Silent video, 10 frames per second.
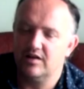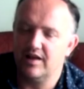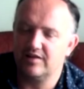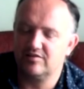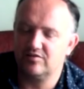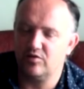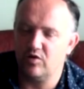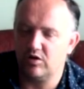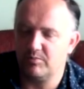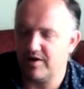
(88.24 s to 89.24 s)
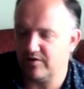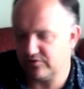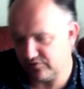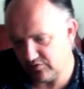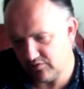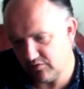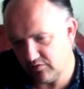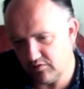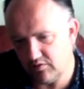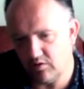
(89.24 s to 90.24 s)
let's talk about
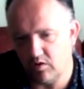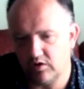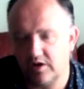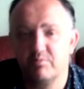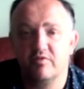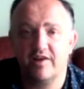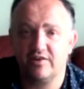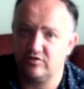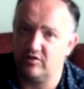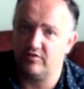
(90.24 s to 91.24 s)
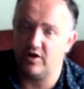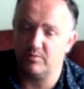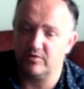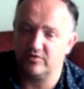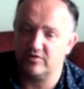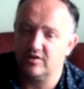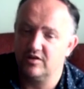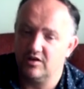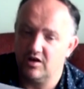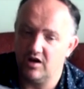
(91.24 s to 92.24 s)
all you professional farmers.
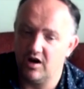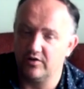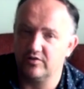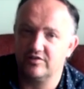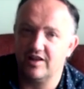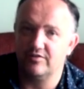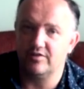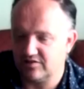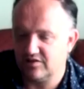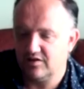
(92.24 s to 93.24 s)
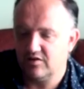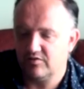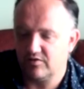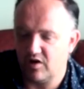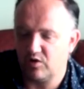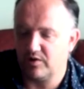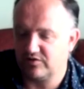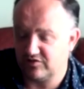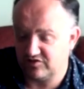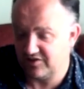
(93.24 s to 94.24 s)
Honours level. For long
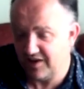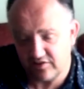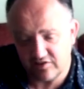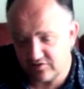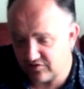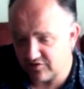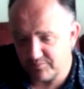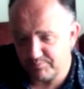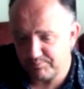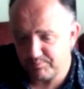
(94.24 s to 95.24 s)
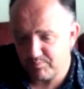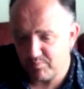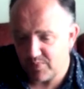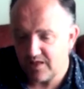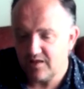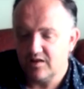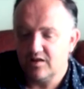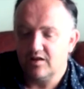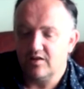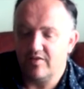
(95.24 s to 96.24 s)
questions, genetics.
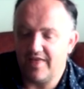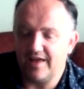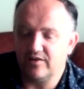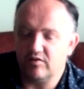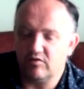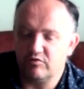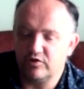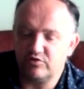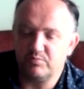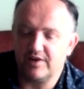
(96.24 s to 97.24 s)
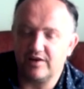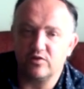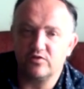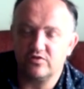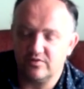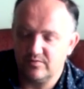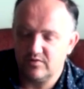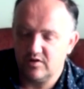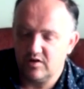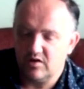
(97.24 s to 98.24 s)
Then, roots and potatoes.
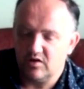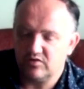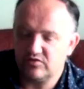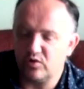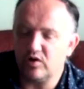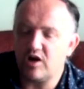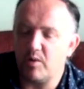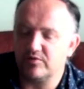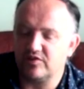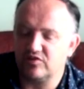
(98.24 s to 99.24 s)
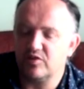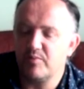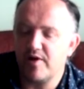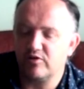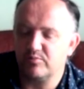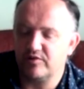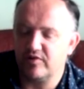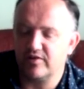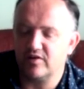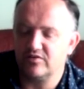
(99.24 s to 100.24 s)
Soil composition and parent
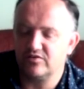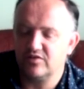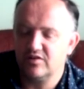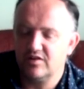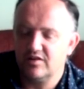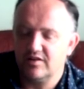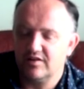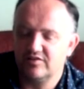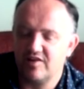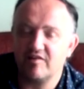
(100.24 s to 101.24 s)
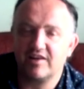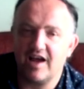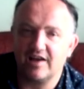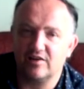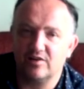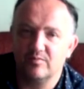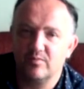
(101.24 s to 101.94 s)
materials. Dairy cattle.